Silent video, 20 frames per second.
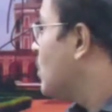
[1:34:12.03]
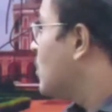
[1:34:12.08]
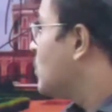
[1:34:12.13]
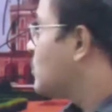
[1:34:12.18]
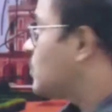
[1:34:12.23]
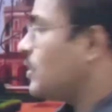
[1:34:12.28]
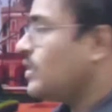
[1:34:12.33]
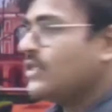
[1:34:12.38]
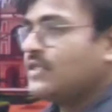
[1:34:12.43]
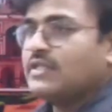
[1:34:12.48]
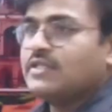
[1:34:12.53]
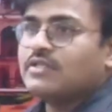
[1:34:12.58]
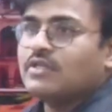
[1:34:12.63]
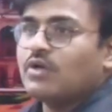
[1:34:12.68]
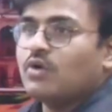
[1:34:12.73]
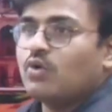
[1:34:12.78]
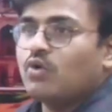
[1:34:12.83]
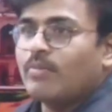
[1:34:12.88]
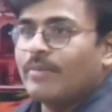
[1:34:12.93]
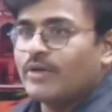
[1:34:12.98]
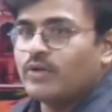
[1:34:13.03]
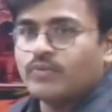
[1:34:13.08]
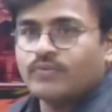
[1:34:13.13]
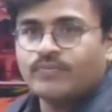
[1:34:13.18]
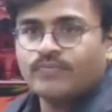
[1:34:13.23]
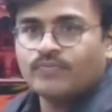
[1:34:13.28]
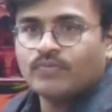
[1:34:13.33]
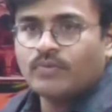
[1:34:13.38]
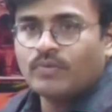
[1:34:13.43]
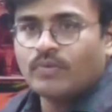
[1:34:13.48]
So this is Humayun.
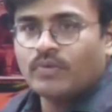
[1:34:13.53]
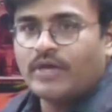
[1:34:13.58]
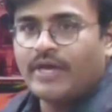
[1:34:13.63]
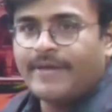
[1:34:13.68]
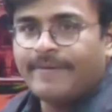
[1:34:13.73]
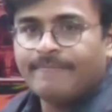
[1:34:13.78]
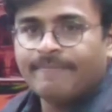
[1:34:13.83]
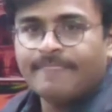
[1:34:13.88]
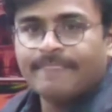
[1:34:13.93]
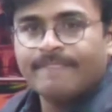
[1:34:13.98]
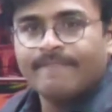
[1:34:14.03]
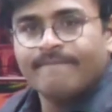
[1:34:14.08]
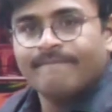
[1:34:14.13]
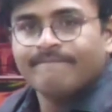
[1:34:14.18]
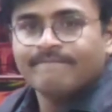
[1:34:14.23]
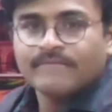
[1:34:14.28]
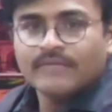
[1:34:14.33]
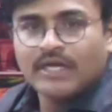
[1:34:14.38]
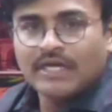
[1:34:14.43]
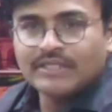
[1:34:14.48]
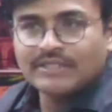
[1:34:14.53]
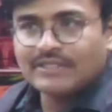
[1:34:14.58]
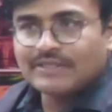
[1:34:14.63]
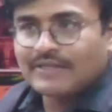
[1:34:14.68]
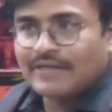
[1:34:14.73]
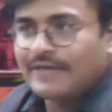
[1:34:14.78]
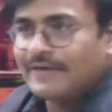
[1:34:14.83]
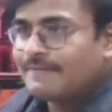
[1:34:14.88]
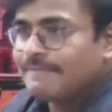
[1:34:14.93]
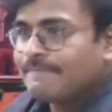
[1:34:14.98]
Okay, is this
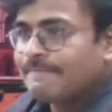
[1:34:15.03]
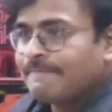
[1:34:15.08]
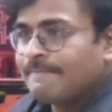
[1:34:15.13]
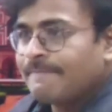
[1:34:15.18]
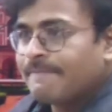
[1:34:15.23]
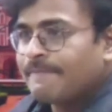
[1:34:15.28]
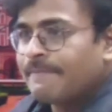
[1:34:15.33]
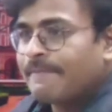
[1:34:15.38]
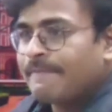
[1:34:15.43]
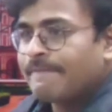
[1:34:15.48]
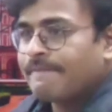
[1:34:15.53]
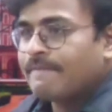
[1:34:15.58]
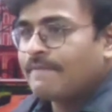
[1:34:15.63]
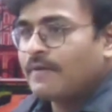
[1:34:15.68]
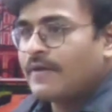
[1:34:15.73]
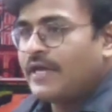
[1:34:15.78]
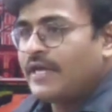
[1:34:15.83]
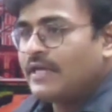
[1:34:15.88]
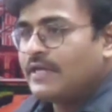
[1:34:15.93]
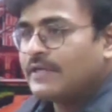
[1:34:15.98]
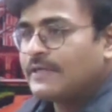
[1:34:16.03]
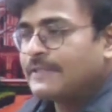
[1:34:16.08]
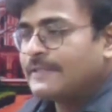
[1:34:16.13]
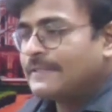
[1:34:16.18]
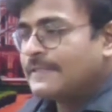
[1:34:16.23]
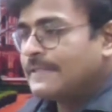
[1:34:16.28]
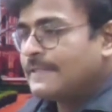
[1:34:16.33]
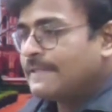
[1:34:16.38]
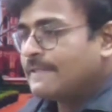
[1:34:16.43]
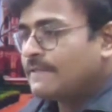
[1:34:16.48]
clear? Okay,
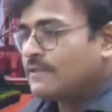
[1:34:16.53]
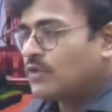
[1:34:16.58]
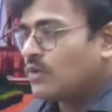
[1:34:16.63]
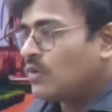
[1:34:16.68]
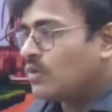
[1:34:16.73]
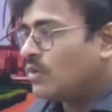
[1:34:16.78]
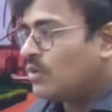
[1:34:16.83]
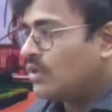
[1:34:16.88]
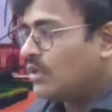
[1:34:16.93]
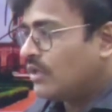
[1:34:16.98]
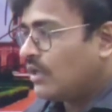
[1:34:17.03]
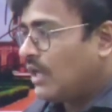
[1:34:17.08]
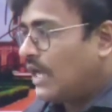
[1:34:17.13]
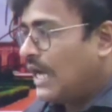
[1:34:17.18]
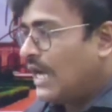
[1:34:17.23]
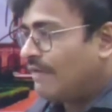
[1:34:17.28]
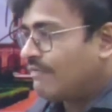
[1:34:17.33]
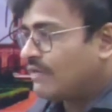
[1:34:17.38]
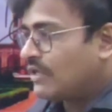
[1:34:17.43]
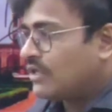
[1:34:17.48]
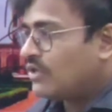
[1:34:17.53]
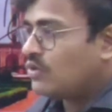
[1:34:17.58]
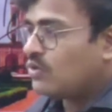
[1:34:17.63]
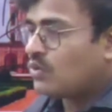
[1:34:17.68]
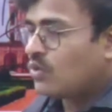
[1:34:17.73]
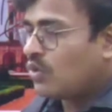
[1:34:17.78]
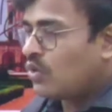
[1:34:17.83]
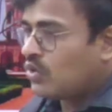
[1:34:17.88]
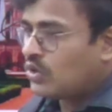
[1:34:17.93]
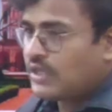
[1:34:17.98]
so after you
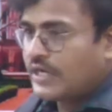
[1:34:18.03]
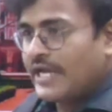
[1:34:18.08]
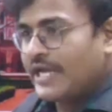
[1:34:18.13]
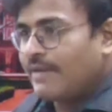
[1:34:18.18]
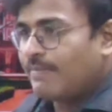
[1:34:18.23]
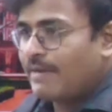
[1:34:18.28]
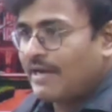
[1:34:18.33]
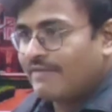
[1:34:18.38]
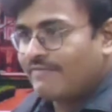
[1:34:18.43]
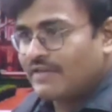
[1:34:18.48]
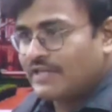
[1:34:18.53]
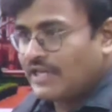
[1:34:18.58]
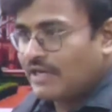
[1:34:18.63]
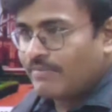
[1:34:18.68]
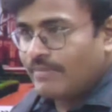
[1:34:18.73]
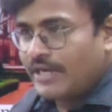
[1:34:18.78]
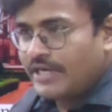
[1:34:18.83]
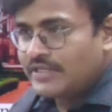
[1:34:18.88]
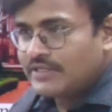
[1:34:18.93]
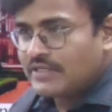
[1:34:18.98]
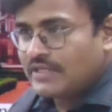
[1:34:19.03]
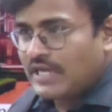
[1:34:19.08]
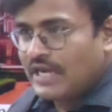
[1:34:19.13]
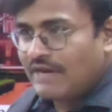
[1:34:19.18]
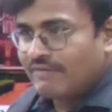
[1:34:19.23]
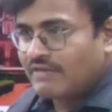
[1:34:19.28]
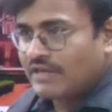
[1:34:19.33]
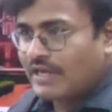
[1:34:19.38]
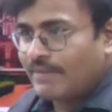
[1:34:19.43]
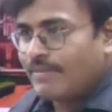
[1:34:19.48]
go take a break for 10 minutes.
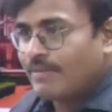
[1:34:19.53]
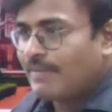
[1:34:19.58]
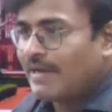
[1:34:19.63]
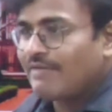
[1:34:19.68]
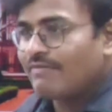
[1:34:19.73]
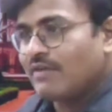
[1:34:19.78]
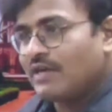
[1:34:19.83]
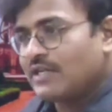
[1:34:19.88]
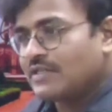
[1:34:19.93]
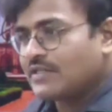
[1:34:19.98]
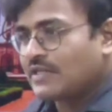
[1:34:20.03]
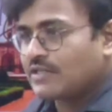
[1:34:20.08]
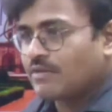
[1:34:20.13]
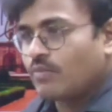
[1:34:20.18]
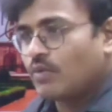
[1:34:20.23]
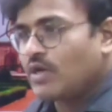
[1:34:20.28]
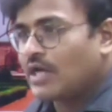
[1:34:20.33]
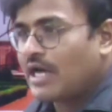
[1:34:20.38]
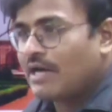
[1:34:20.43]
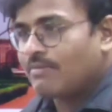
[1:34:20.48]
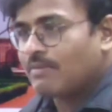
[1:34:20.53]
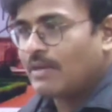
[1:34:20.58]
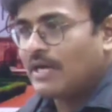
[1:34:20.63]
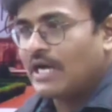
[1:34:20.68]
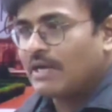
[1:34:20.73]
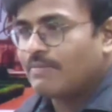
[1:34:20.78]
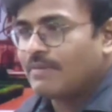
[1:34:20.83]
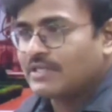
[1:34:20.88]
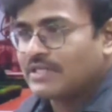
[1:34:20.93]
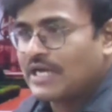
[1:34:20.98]
After coming back, we'll discuss about
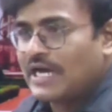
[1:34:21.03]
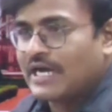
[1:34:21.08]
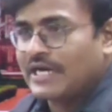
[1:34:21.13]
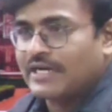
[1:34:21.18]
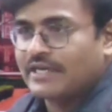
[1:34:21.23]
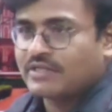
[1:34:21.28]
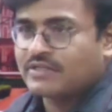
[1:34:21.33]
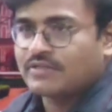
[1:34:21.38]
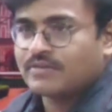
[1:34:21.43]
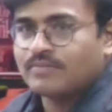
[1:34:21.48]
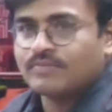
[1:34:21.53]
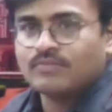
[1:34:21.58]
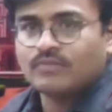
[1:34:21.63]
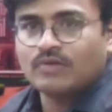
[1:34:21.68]
Akbar's architecture.